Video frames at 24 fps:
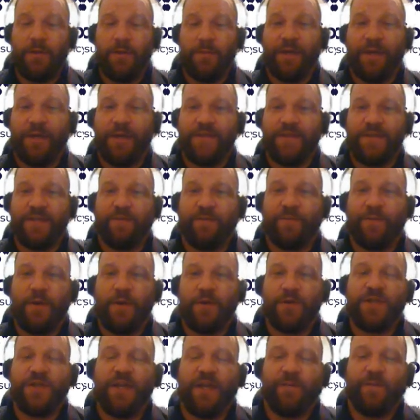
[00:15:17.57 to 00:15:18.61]
Because if
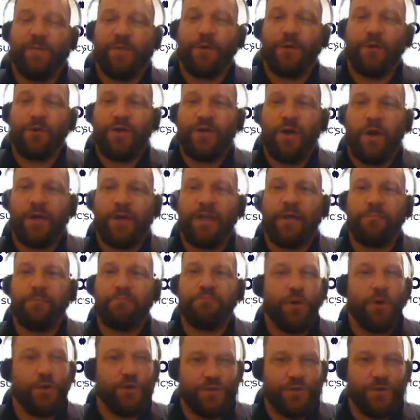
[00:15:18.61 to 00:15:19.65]
there's, uh, if you're talking
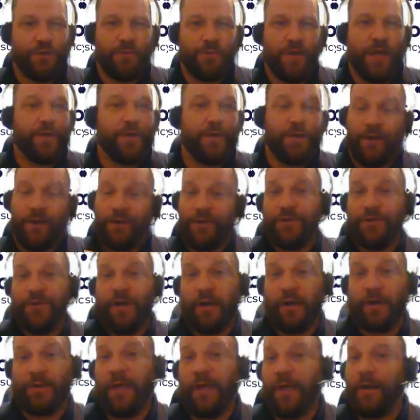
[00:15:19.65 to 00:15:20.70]
personal, like, are you
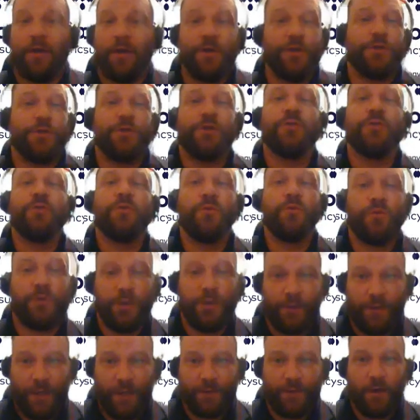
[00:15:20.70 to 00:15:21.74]
talking like, are you
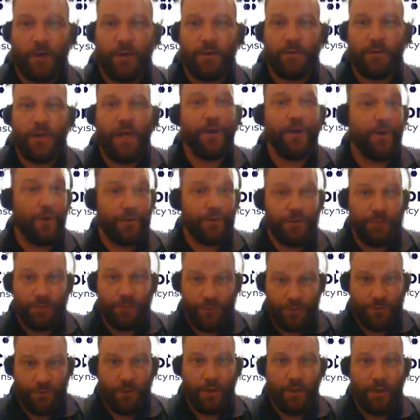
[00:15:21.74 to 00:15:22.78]
collect art? I know you
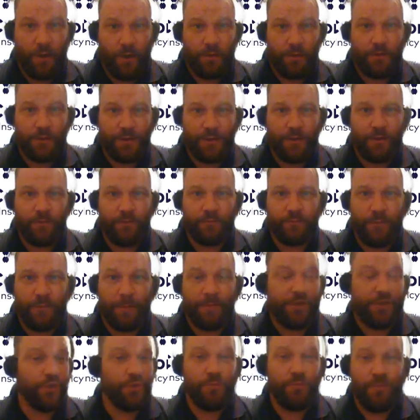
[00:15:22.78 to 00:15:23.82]
enjoy art. So, I
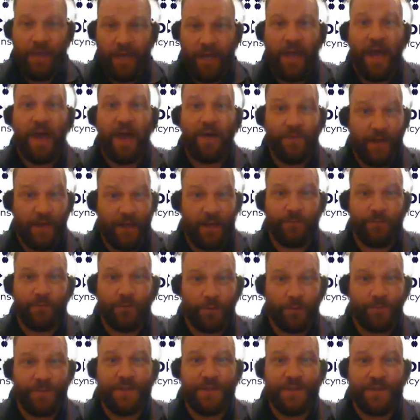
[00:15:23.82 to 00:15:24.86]
mean, you may have a handful of
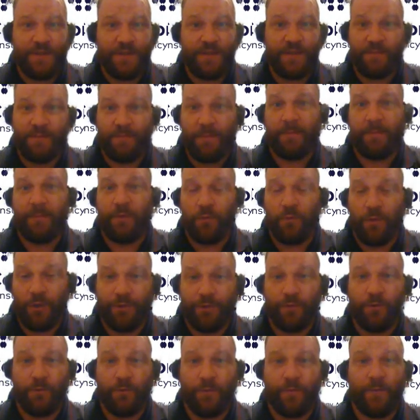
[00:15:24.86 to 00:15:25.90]
pieces is maybe what
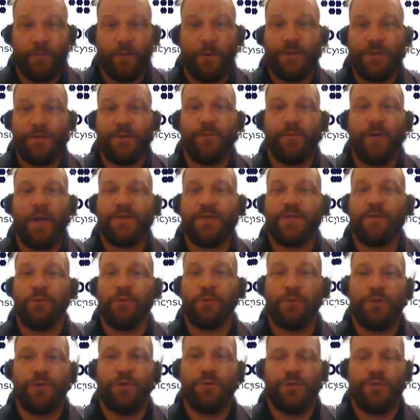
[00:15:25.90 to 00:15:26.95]
you're referring to, right? So we'll
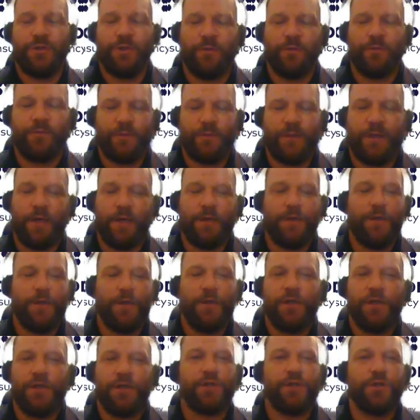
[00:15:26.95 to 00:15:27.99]
use you. Okay.
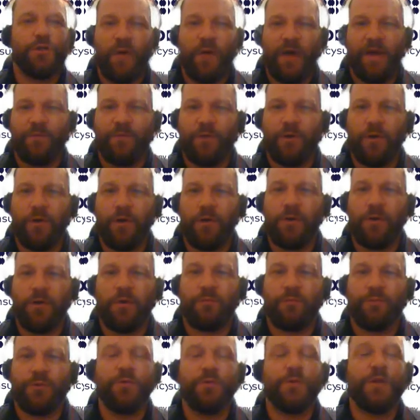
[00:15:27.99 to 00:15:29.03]
Mm-hmm. You have your own
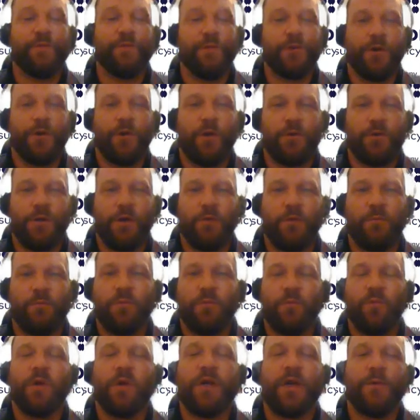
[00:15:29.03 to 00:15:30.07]
home. You live in your own home.
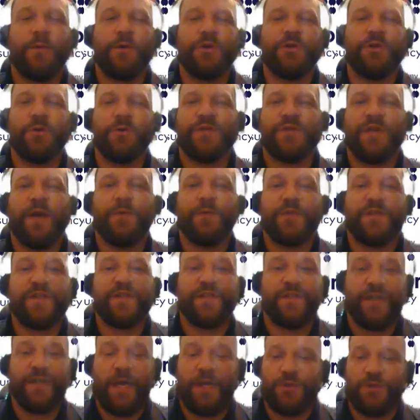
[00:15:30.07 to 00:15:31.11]
What I would do is I would
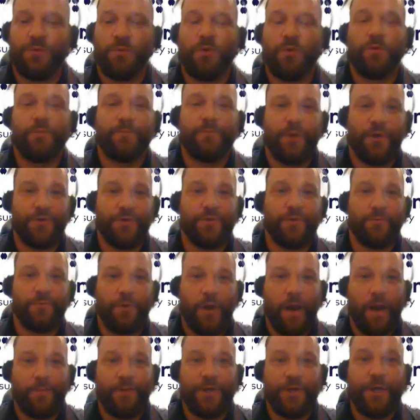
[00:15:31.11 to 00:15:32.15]
schedule personal
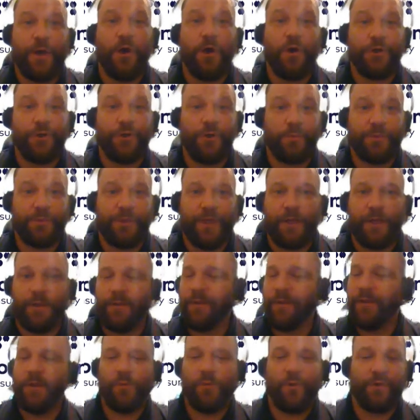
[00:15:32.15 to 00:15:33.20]
property on your plan,
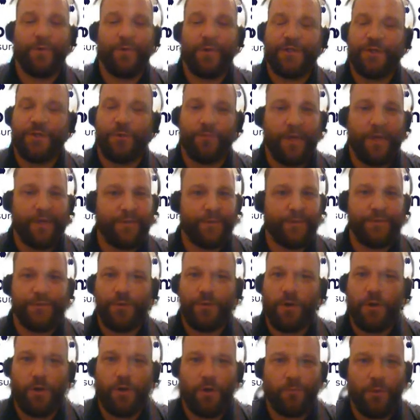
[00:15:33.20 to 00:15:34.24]
whether it's a renter's
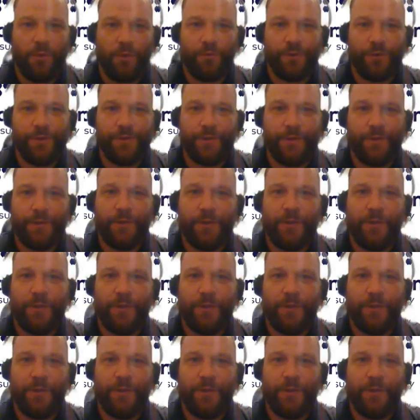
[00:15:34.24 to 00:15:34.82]
or a homeowner's.